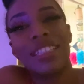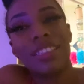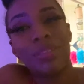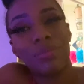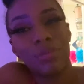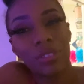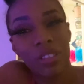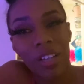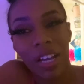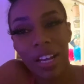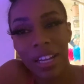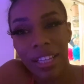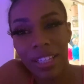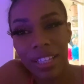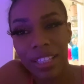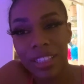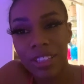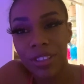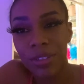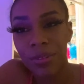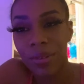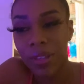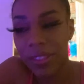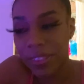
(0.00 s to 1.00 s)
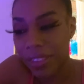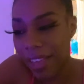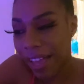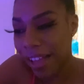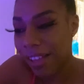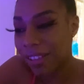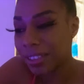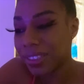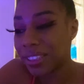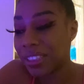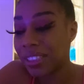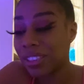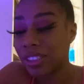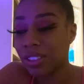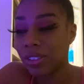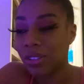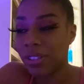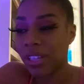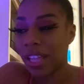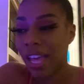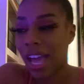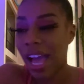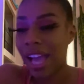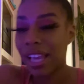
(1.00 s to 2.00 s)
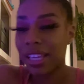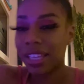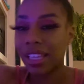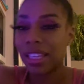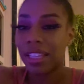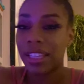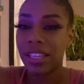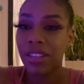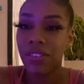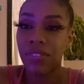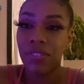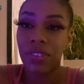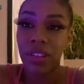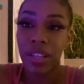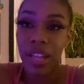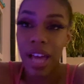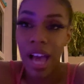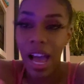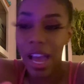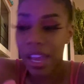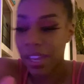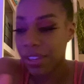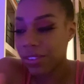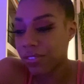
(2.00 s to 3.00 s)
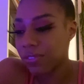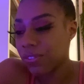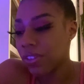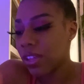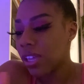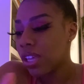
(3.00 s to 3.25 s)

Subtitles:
I'm trying to get to 1,000 so that I can give live